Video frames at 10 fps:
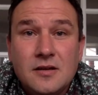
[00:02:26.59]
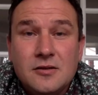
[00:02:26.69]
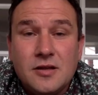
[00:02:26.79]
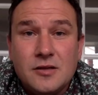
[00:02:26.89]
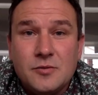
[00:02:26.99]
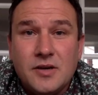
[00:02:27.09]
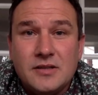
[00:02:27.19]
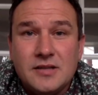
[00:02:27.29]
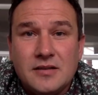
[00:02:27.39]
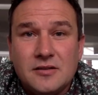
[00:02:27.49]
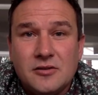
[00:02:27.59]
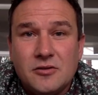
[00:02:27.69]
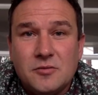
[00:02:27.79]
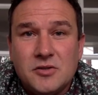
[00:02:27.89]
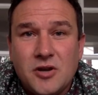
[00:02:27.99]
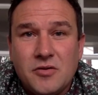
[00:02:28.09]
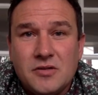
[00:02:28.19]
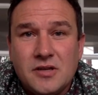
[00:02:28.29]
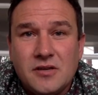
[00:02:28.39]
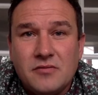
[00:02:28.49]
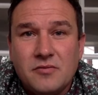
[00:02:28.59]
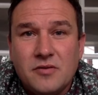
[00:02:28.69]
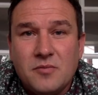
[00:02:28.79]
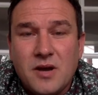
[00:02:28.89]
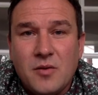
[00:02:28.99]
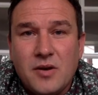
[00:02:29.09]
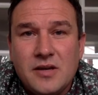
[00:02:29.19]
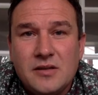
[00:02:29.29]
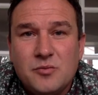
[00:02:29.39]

so that's where I tend to do the majority of my weddings,